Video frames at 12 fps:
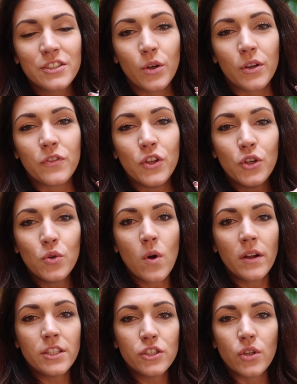So if you
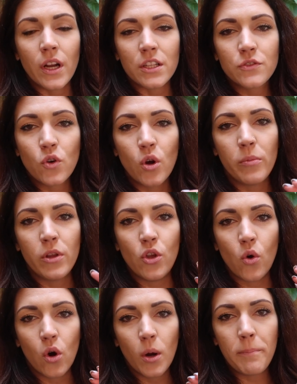want to transform
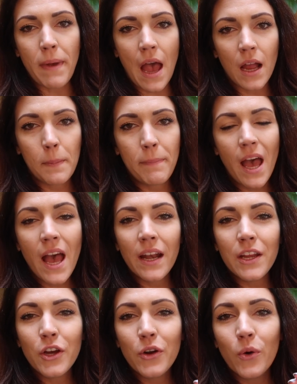your back
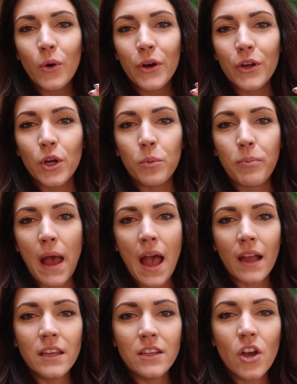patio or your
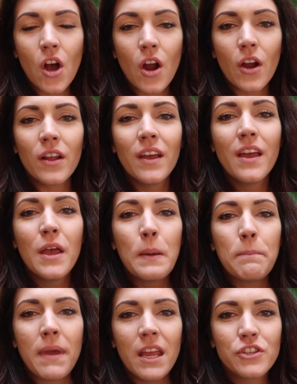backyard,
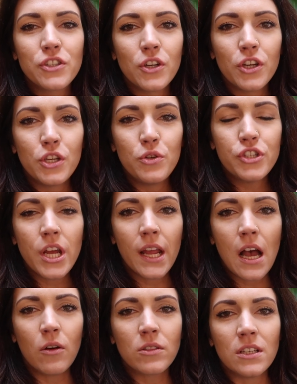make sure you check
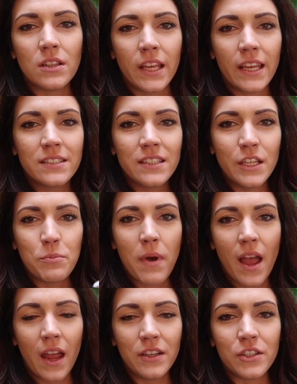out the links in
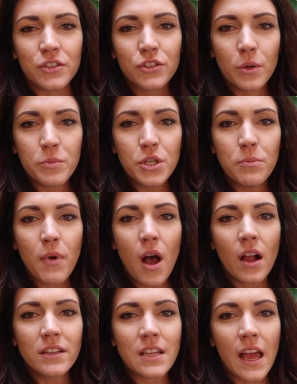my description
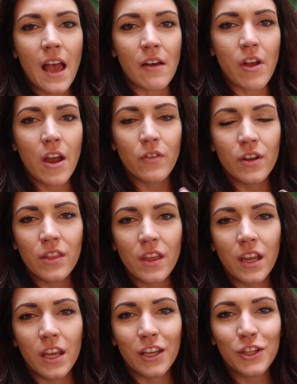box. I have
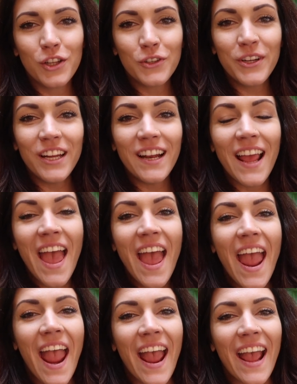everything included,
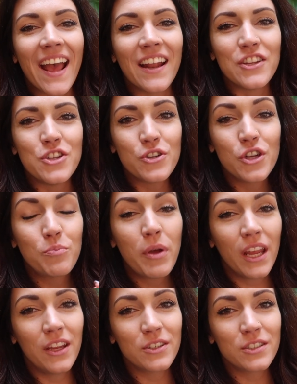and you should
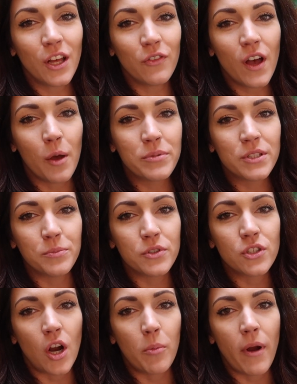pick yourself up some
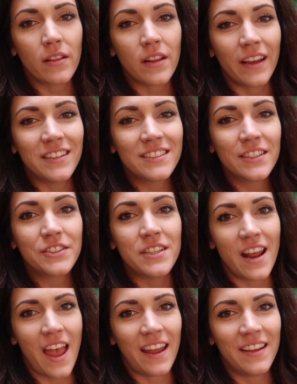Starbright lights
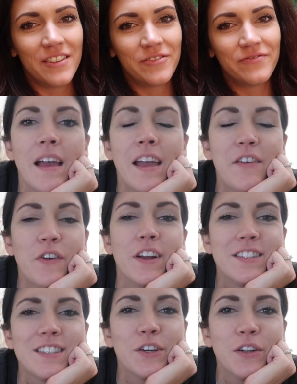today. Hey
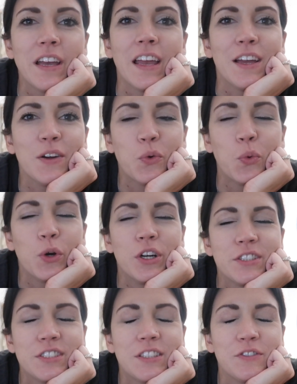friends, okay,
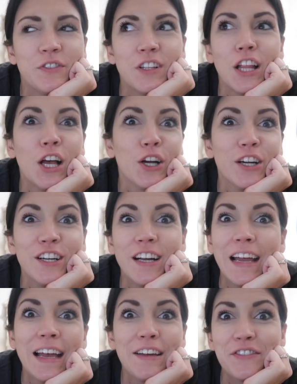worst
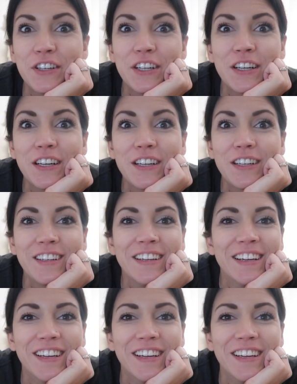vlogger ever.